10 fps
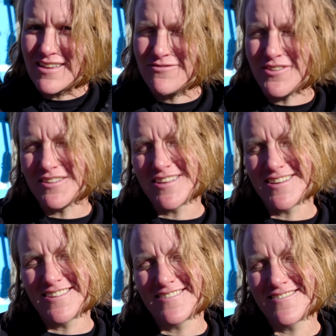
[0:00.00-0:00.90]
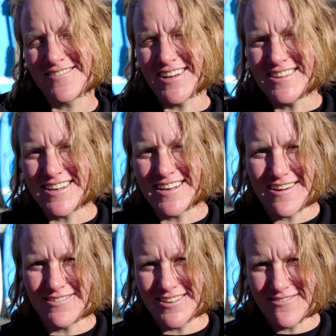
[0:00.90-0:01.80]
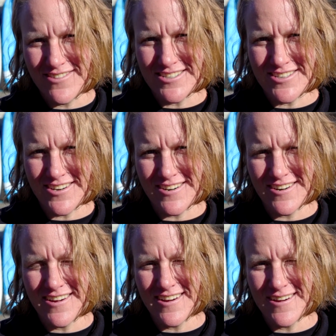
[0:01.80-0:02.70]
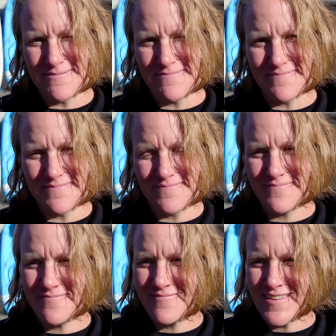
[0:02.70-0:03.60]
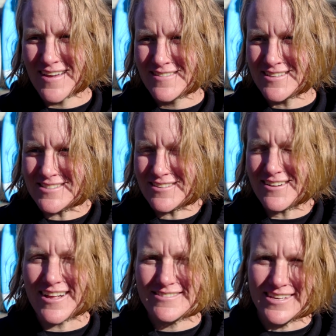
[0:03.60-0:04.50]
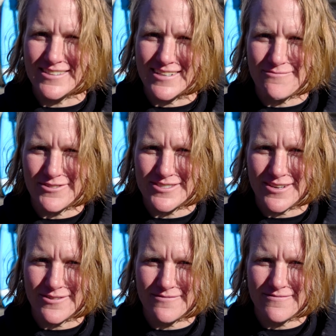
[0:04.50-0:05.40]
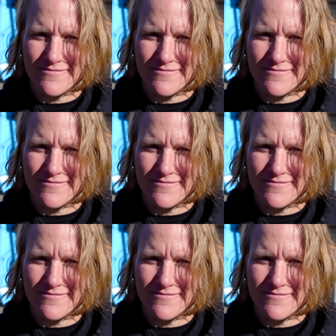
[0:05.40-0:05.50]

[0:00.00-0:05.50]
and feeling like they can have a good adventure. Um, it's a little outside the comfort zone.